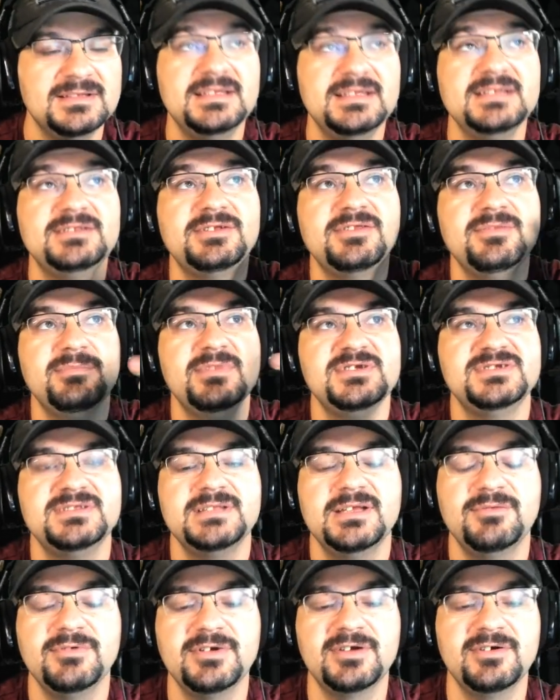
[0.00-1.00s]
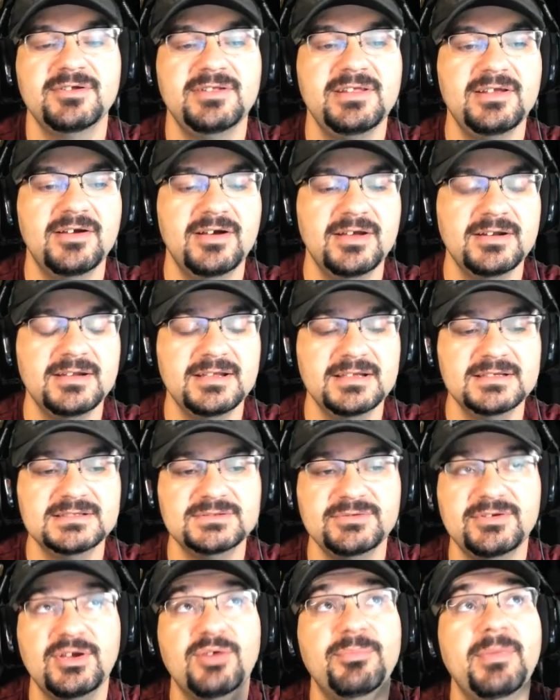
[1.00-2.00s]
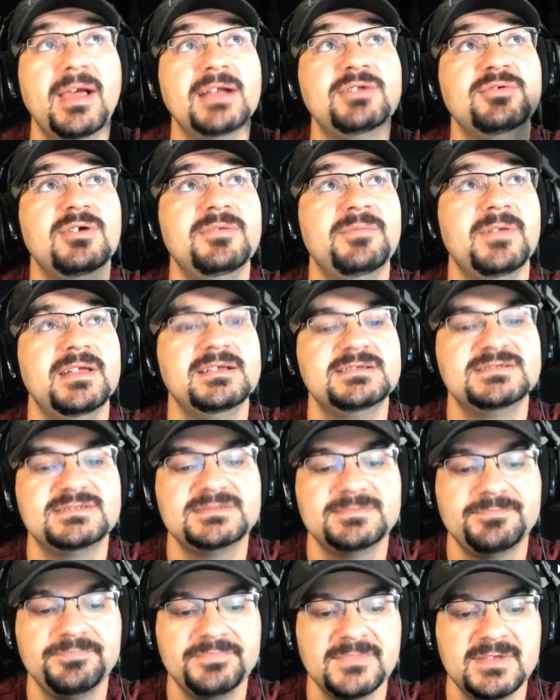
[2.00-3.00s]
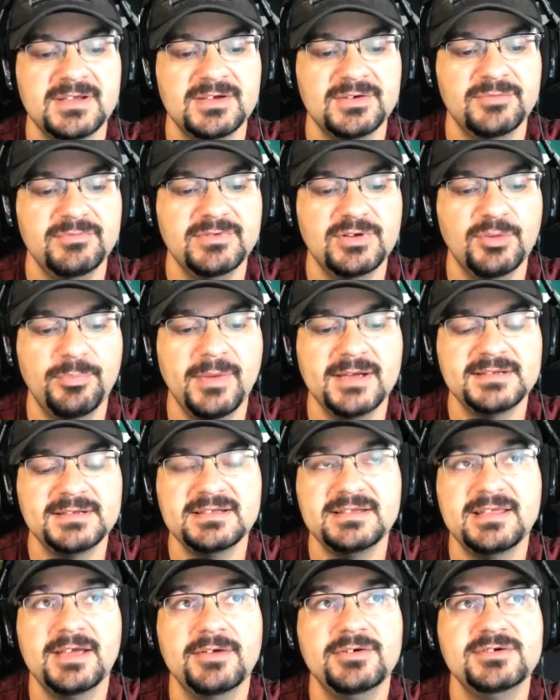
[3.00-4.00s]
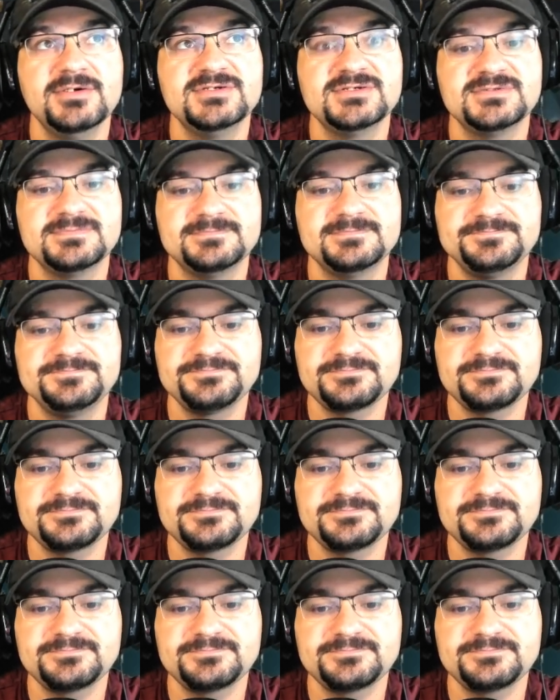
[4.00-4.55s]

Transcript: to get to the mission that we're currently on is we go back to our face, we go back to encounters,